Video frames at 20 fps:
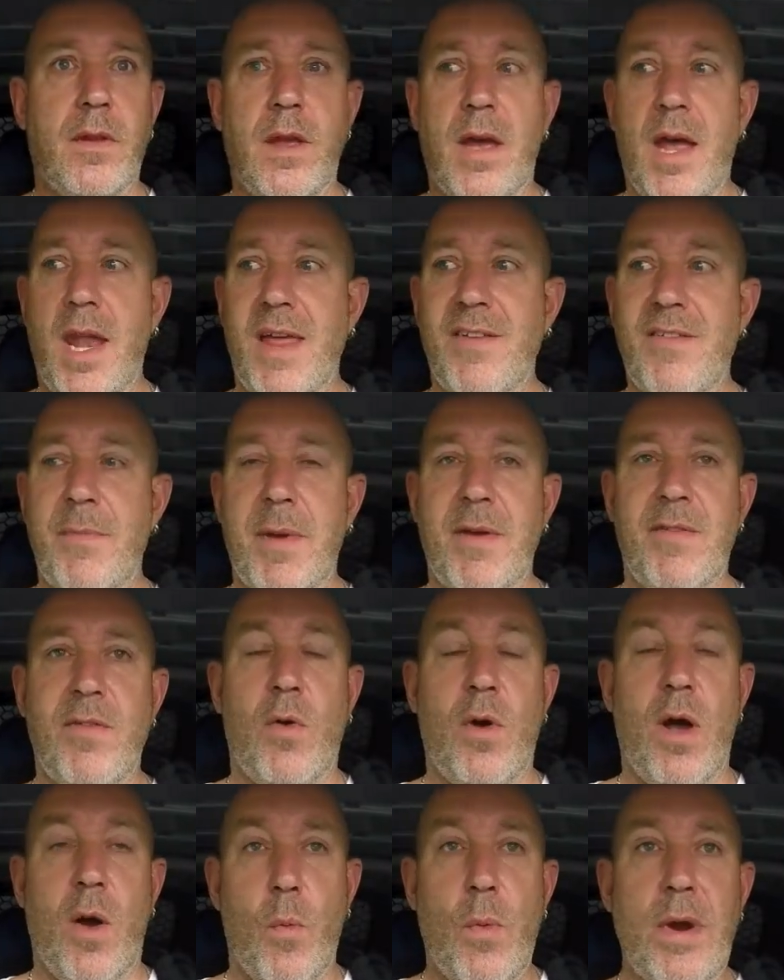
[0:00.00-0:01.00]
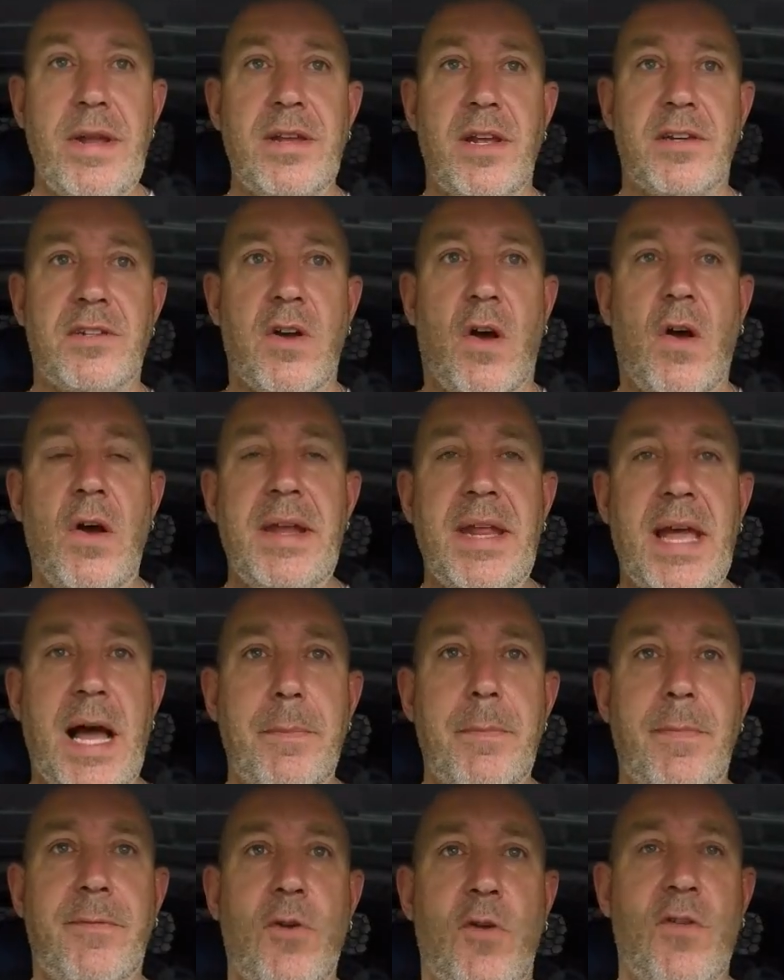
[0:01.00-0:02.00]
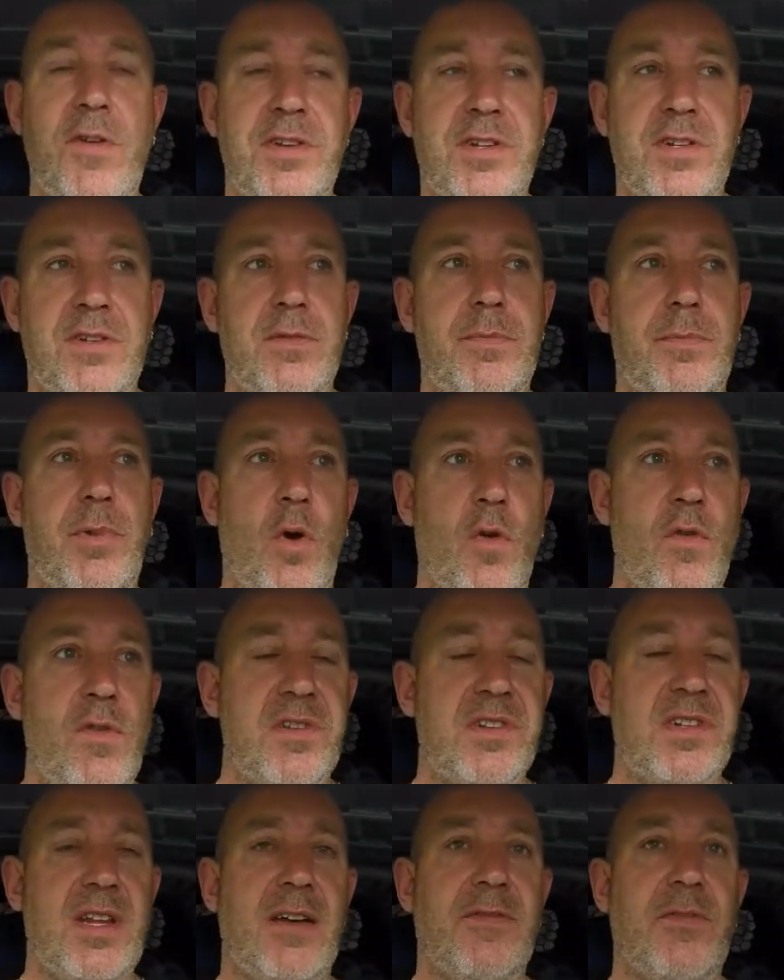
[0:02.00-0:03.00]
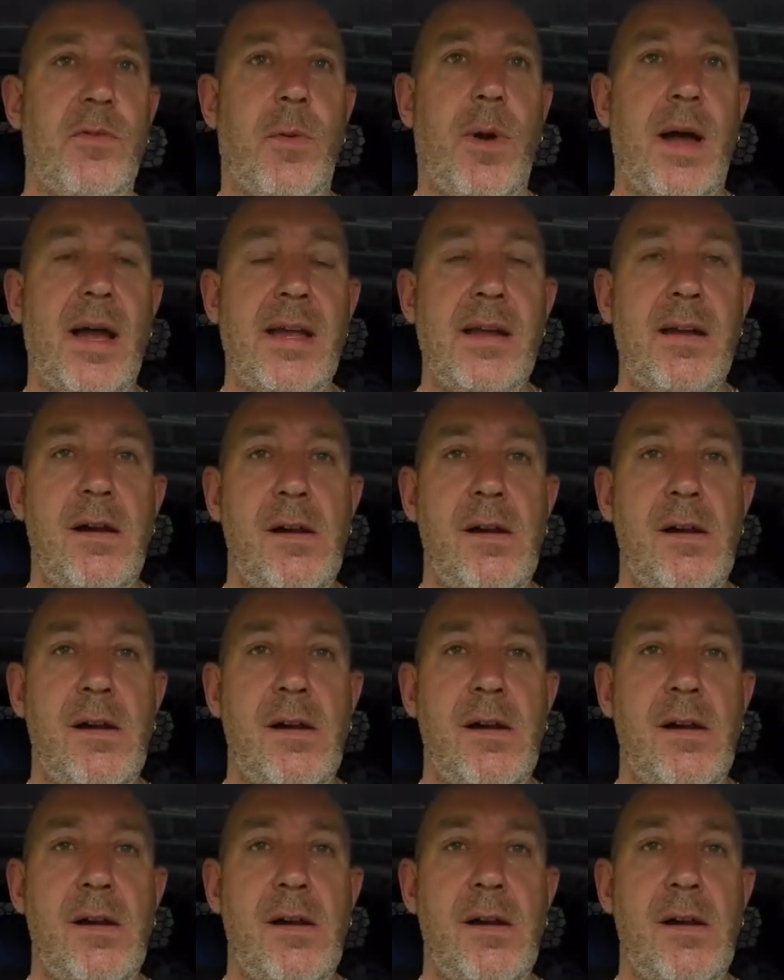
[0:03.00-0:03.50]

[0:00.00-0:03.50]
and have a bit of a, winter tidy up before we pull all the stuff away